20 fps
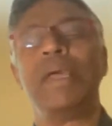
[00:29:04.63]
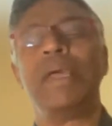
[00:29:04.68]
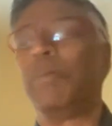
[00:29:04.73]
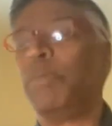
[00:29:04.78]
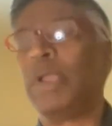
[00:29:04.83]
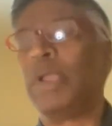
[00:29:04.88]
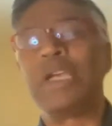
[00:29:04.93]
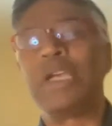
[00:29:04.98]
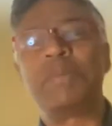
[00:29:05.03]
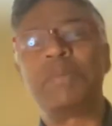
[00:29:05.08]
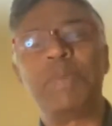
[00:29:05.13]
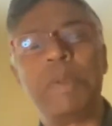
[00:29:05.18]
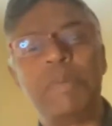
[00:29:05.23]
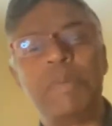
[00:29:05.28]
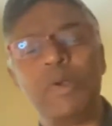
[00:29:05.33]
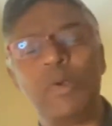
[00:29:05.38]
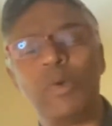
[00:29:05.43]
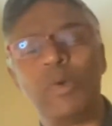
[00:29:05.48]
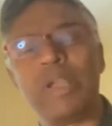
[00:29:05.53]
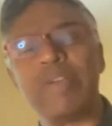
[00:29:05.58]
Because
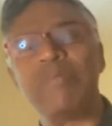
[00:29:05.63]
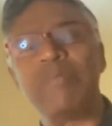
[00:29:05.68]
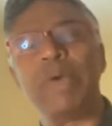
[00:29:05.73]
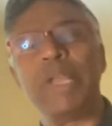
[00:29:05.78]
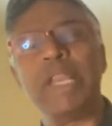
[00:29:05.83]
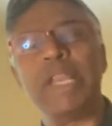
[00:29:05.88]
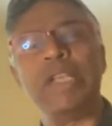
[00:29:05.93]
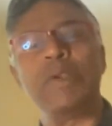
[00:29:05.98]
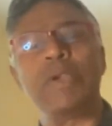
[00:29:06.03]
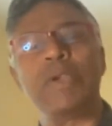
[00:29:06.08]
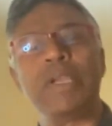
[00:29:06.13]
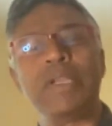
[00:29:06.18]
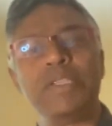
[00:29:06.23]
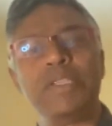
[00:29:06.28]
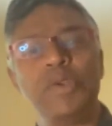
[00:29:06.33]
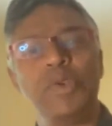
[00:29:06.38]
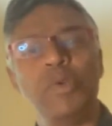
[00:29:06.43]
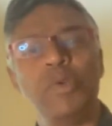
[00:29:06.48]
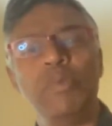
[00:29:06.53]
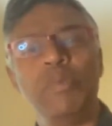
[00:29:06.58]
people don't have money to
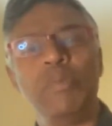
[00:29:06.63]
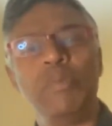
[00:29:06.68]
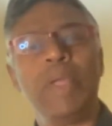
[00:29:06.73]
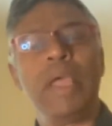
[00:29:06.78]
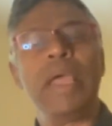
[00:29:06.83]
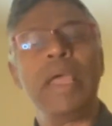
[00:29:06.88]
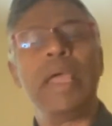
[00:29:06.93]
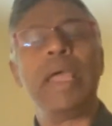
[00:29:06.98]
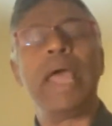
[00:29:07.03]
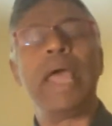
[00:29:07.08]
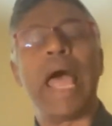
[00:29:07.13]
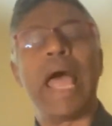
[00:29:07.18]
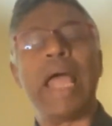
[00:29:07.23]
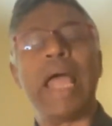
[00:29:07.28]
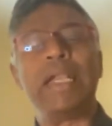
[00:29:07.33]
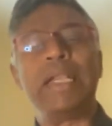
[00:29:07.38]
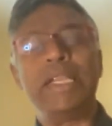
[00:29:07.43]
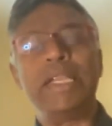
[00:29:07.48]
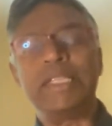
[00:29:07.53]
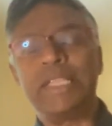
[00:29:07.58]
consume,
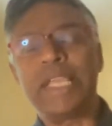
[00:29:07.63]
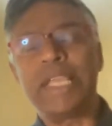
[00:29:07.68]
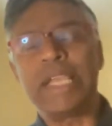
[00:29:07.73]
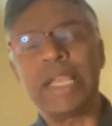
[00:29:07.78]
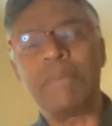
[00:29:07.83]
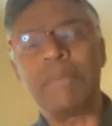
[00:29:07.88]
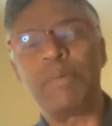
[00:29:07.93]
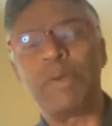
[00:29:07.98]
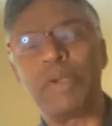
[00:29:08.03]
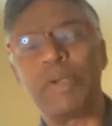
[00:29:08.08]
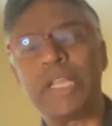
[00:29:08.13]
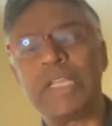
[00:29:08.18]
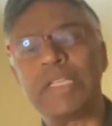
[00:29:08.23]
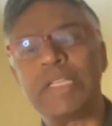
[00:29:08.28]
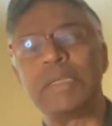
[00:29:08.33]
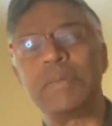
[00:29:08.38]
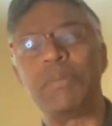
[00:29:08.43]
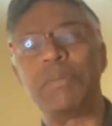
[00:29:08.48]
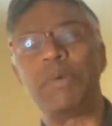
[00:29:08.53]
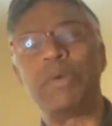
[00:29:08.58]
at least they can
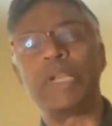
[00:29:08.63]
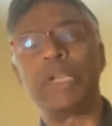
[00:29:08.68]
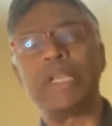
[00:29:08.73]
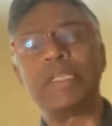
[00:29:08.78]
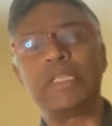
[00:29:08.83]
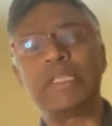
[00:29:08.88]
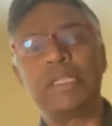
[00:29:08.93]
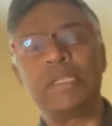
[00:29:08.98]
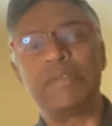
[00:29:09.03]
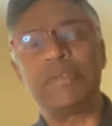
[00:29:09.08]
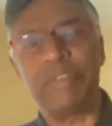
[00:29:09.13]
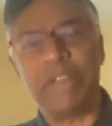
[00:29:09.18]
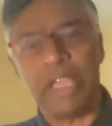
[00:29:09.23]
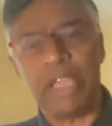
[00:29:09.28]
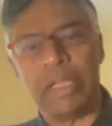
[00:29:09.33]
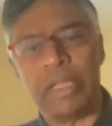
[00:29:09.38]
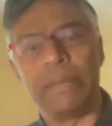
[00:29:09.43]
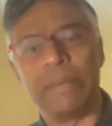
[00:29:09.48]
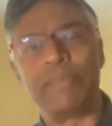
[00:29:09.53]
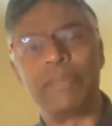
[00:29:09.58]
protest. Protest is
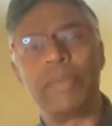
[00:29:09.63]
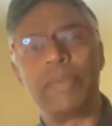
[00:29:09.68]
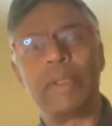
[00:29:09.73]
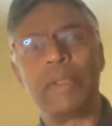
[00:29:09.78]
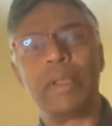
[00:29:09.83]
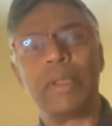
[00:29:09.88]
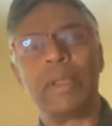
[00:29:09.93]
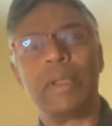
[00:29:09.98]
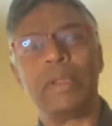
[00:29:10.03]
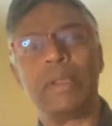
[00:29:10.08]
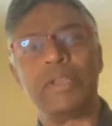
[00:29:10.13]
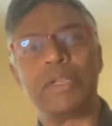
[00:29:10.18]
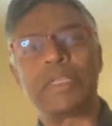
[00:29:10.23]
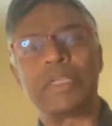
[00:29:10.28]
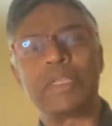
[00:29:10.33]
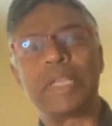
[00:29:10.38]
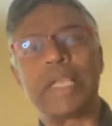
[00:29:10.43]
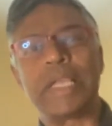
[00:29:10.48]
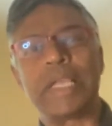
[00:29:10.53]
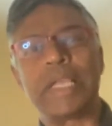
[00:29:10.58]
free,
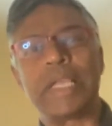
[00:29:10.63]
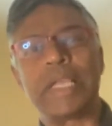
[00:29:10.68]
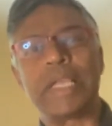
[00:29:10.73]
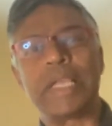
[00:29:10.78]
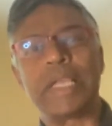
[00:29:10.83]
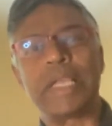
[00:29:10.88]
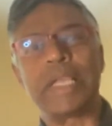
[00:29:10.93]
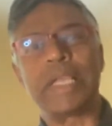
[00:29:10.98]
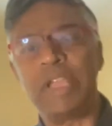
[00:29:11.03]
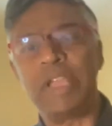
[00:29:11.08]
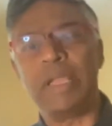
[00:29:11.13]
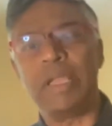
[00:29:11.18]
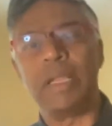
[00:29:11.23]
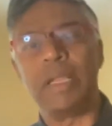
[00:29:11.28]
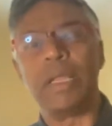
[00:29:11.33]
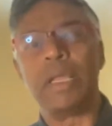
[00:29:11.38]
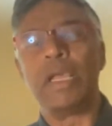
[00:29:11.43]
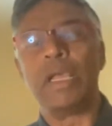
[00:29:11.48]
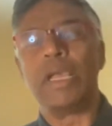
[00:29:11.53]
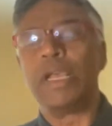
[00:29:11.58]
just like speech is
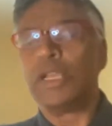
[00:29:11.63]
free.